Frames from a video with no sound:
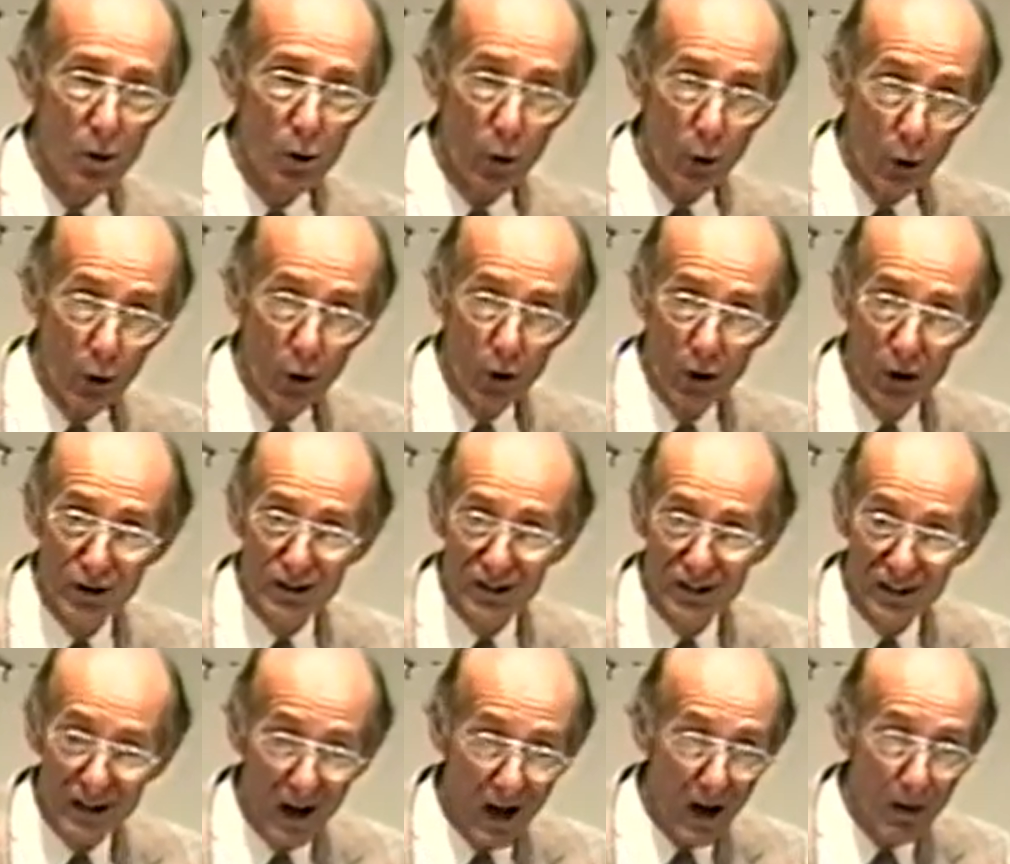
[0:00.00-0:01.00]

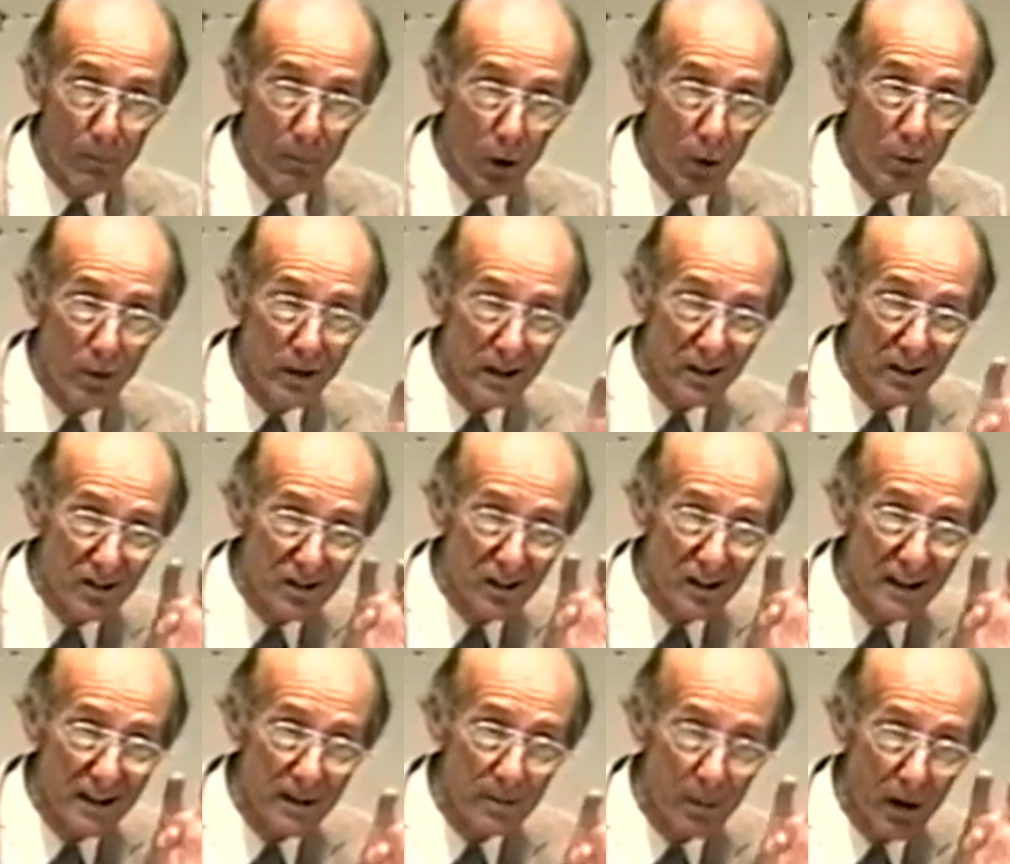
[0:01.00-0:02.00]
ordered
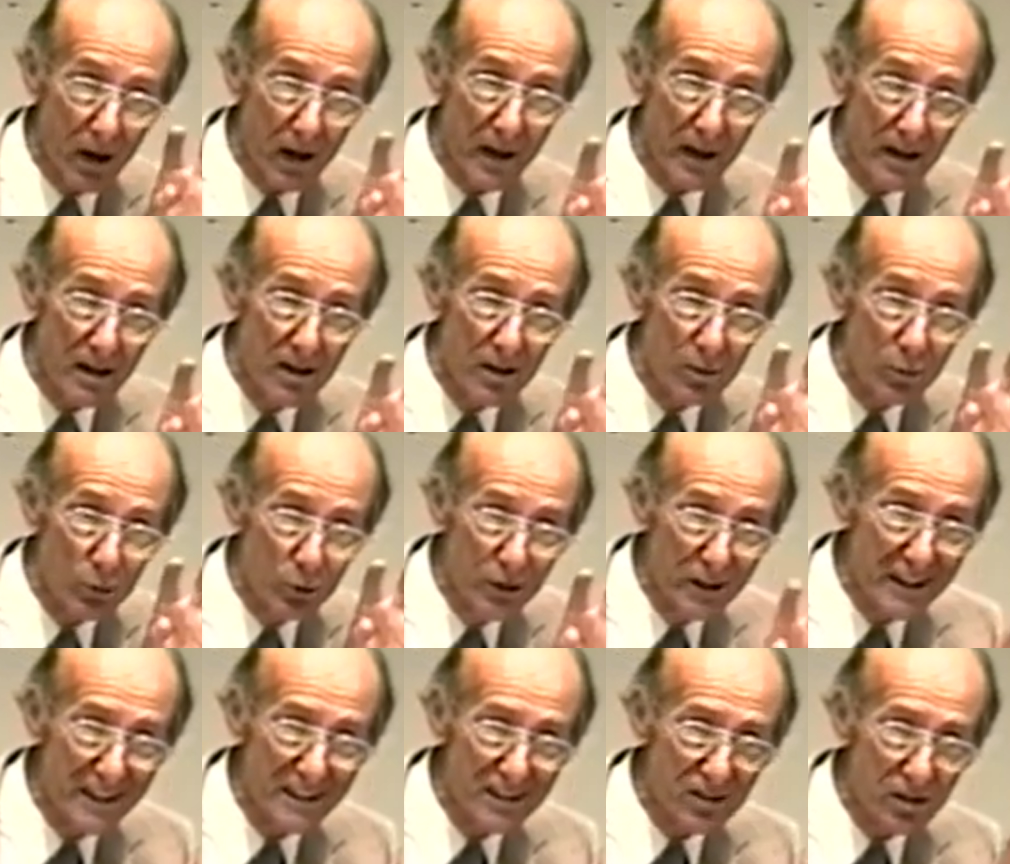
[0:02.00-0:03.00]
harmoniously by
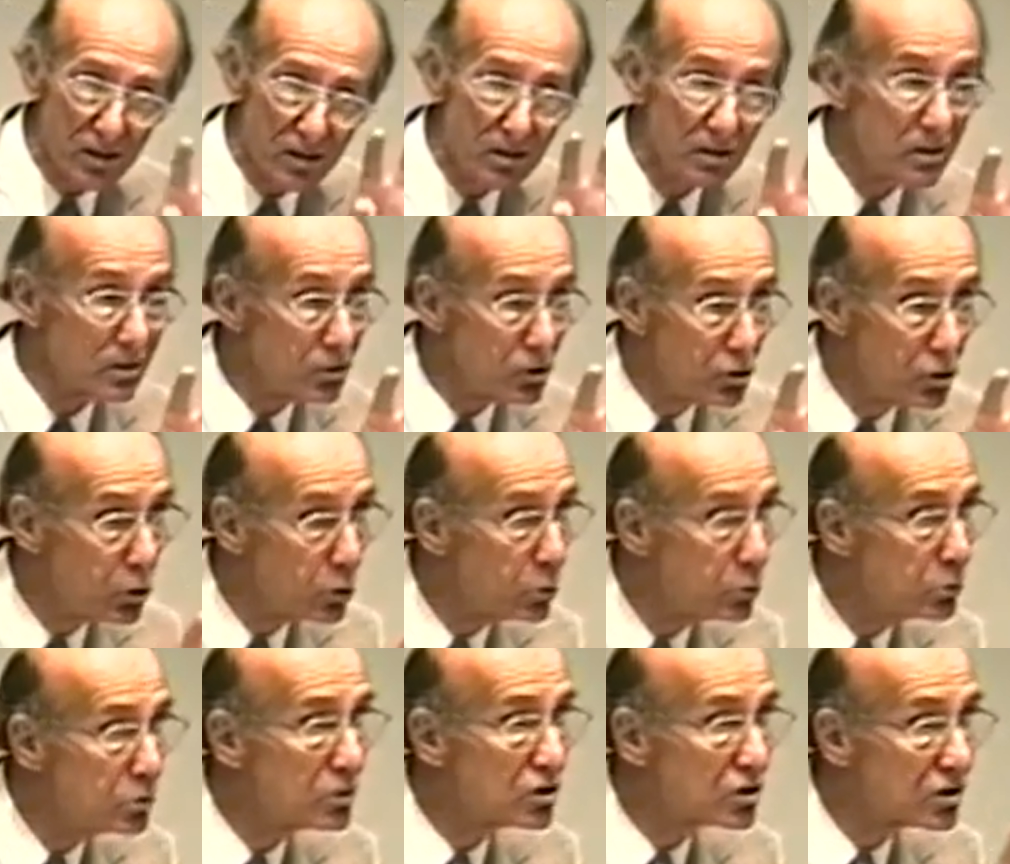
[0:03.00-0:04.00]
reason,
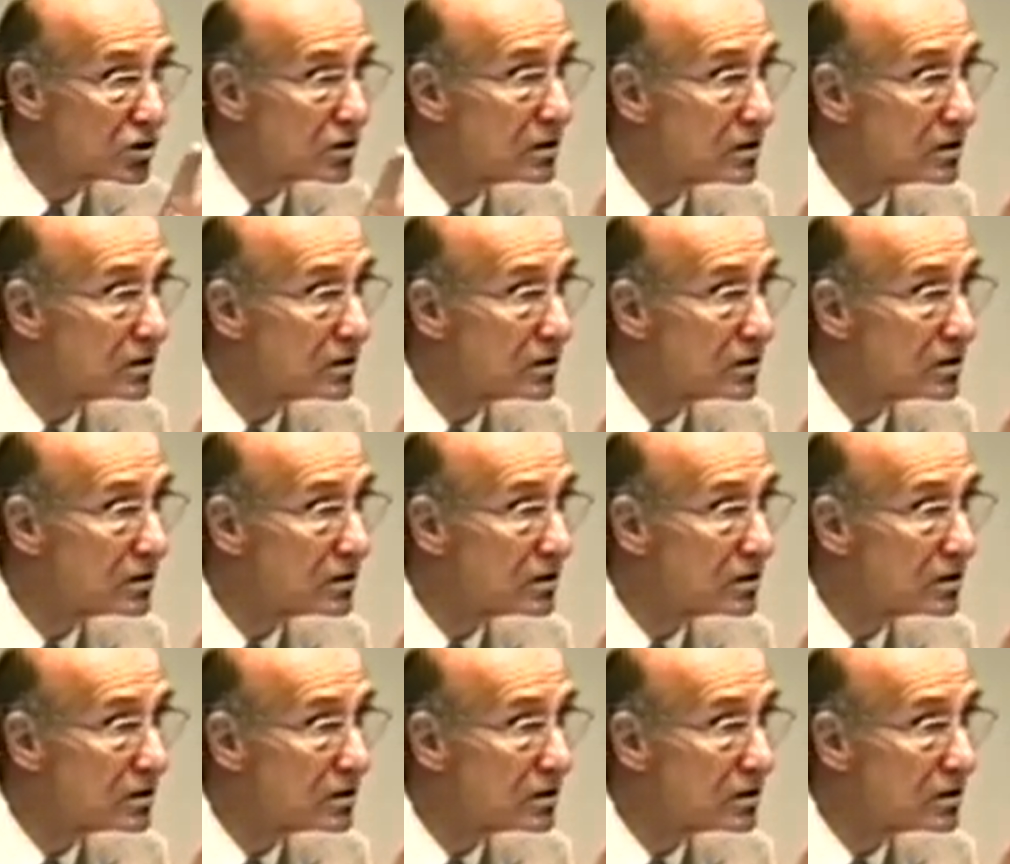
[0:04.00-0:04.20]
nous,